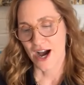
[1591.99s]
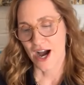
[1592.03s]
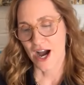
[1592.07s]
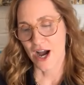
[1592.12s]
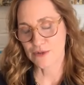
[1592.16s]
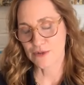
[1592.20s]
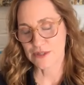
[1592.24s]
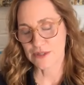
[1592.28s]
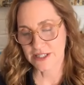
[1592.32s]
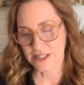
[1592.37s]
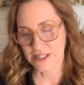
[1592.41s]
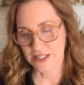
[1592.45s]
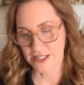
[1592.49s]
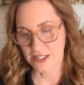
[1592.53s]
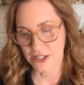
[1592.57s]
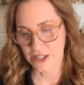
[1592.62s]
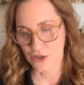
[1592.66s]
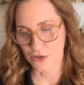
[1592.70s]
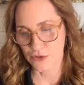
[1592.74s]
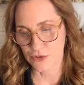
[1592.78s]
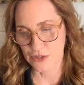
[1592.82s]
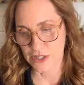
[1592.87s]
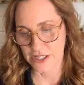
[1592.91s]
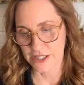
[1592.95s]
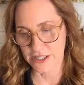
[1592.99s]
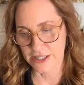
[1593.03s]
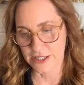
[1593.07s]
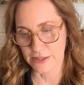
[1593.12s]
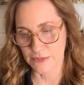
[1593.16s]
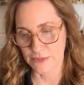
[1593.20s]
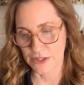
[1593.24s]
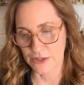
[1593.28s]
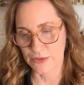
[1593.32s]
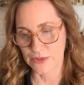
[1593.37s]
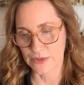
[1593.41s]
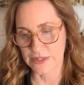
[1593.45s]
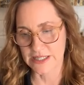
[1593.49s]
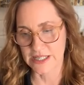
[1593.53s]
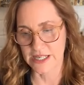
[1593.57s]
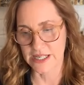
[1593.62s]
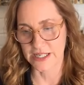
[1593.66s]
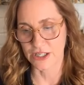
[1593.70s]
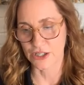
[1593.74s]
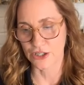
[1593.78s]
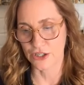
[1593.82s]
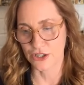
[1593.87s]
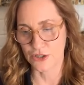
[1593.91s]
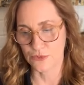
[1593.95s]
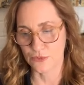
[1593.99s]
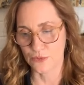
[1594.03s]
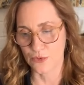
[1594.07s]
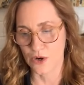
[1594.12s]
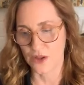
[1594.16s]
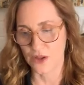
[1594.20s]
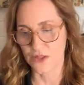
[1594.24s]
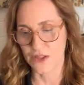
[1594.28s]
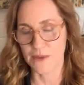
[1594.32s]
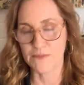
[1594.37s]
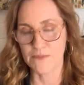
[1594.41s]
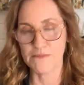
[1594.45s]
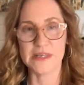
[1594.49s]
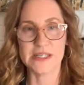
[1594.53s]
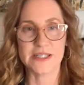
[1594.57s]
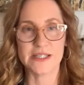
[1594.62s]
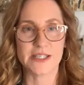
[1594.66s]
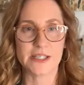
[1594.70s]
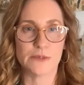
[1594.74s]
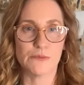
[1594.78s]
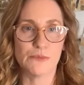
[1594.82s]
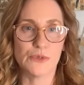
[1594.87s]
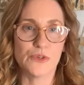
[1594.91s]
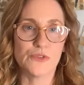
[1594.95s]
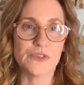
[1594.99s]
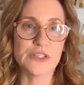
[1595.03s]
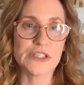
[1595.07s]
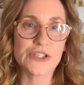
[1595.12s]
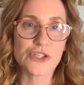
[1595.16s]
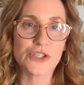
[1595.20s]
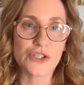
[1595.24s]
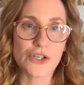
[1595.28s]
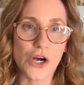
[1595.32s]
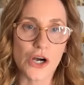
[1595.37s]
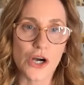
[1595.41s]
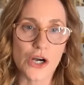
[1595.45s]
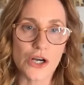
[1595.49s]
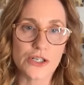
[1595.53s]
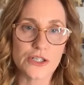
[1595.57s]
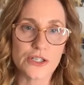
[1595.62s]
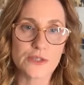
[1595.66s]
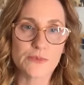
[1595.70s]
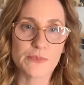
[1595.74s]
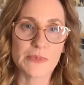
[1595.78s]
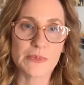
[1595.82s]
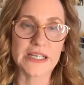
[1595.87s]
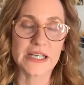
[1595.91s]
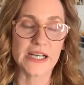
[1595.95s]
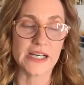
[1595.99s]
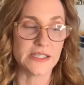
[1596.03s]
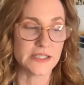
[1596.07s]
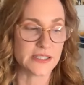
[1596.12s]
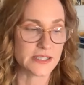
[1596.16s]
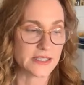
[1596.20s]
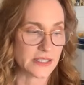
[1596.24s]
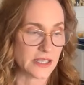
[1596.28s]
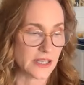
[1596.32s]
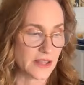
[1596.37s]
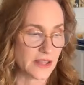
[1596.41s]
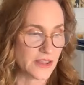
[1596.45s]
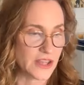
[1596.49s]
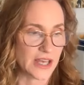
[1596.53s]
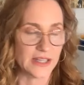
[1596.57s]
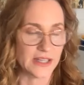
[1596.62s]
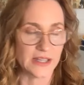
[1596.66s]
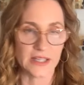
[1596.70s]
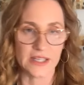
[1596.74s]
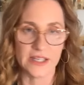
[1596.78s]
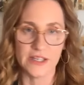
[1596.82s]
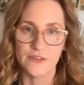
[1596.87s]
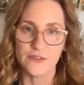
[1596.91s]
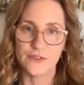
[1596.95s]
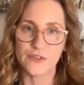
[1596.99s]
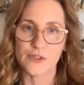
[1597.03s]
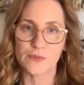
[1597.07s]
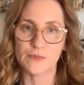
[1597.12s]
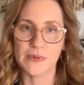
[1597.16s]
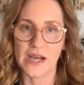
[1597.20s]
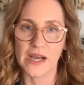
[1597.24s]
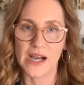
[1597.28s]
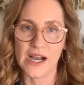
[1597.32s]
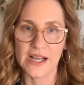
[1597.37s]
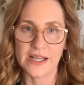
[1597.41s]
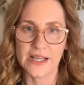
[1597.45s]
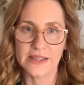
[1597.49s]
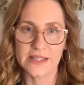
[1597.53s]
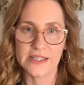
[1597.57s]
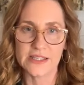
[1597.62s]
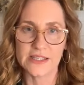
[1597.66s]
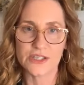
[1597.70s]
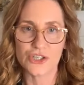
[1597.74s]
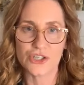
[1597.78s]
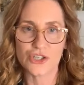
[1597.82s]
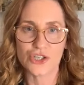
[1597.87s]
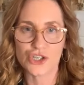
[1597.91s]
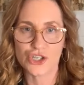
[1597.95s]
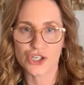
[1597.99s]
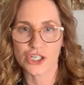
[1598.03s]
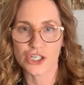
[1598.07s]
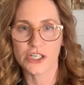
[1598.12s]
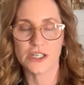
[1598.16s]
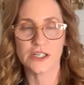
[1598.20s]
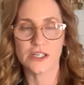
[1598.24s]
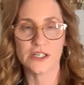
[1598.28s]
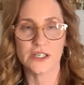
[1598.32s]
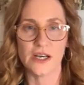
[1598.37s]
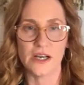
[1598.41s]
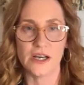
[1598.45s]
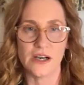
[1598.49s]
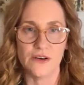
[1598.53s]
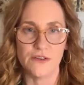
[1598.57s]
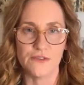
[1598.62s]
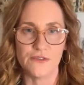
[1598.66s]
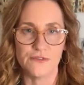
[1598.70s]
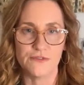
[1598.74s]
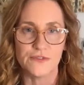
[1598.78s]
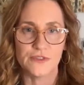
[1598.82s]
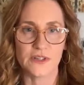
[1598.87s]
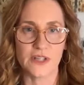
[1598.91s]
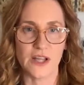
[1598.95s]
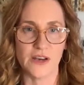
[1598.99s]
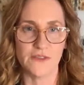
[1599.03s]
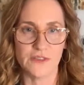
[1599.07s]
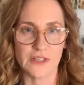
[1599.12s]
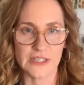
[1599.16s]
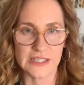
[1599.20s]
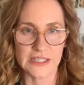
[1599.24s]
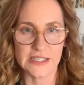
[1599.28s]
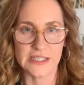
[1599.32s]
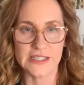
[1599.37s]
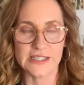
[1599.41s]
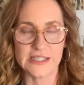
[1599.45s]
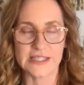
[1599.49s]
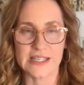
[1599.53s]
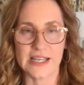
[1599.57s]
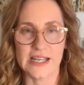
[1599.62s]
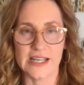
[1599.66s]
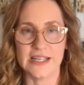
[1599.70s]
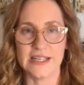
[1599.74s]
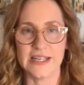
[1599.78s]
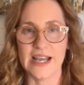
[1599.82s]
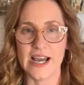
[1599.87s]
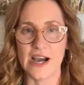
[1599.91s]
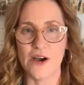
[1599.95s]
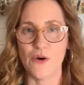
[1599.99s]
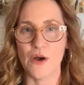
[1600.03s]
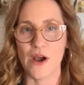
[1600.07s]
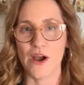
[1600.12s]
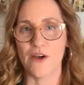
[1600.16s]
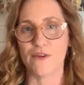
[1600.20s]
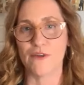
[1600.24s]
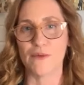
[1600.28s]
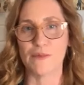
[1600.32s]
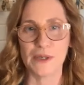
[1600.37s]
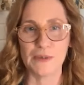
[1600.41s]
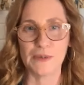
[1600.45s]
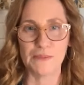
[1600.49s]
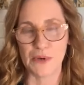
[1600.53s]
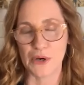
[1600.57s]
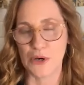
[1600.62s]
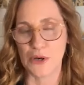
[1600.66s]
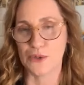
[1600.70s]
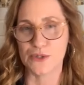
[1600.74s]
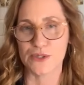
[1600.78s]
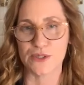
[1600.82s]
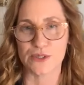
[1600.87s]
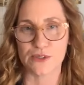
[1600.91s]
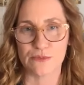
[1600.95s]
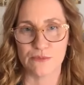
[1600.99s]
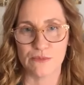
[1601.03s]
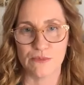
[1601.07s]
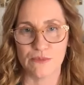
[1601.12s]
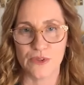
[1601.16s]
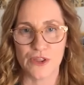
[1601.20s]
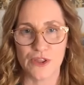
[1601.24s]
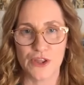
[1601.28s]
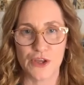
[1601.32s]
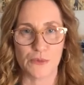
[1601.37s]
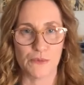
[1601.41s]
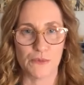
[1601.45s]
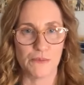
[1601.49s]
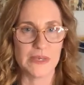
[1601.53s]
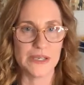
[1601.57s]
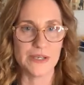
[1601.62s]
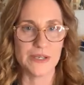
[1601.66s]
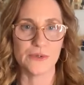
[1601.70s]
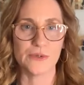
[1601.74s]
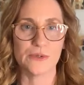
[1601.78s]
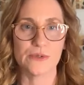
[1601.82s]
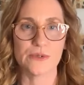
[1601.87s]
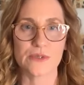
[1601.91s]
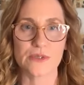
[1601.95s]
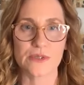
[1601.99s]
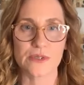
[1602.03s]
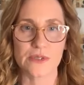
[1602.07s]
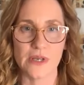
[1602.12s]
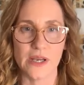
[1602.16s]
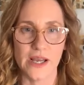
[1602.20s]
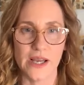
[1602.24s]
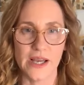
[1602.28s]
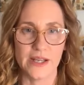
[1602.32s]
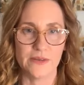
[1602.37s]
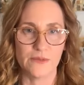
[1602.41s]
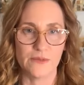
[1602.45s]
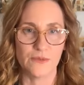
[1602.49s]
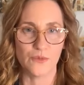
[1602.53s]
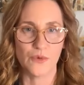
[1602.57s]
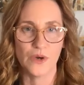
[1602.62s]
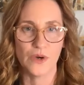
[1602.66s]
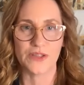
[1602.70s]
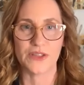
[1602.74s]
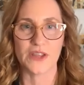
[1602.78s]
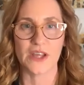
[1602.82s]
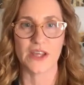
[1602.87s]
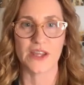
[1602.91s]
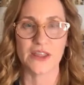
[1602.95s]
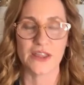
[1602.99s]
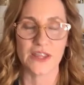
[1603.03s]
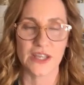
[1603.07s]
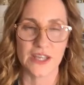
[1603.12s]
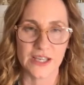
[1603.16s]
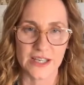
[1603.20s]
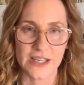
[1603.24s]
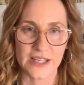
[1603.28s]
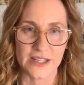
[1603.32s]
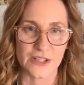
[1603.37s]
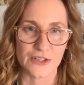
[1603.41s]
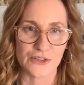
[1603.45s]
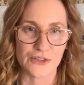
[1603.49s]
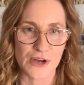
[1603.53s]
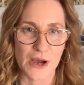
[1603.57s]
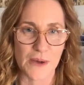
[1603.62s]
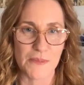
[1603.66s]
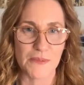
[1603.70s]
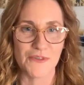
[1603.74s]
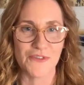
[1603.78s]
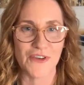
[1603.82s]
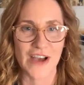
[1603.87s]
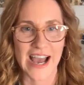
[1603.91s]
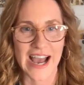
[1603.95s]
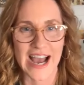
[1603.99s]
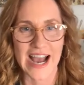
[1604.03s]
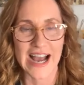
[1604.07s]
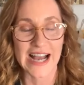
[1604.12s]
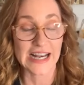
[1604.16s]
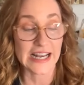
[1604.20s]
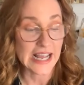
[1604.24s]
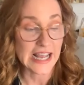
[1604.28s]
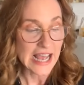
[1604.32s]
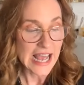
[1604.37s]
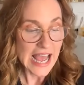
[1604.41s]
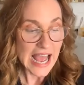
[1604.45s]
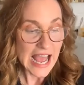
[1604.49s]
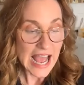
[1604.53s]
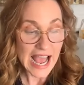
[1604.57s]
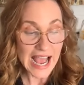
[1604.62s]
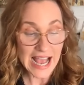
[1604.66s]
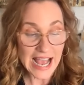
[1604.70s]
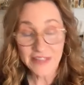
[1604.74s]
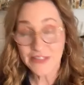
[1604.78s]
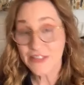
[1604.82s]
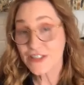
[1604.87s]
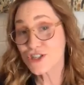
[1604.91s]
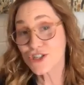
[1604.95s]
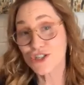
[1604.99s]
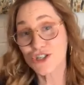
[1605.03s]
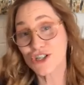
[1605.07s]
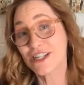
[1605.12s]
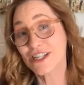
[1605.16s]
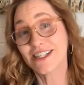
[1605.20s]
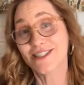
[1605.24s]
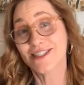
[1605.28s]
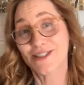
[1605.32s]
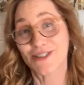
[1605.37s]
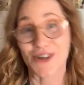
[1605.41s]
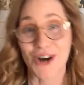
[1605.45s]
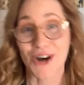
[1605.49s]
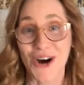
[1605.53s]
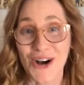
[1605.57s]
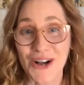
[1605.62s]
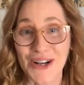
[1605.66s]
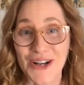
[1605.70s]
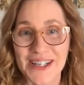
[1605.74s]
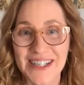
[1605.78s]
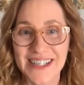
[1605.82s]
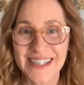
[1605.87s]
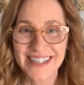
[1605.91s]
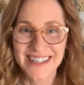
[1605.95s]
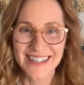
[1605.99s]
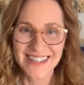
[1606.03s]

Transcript: I was listening the other day to somebody who was saying, you know, they missed movie stars because they lived behind this sheen of loveliness. And now mm-hmm. everybody posts their meals and what they think at the drop of a hat. And the sheen is gone.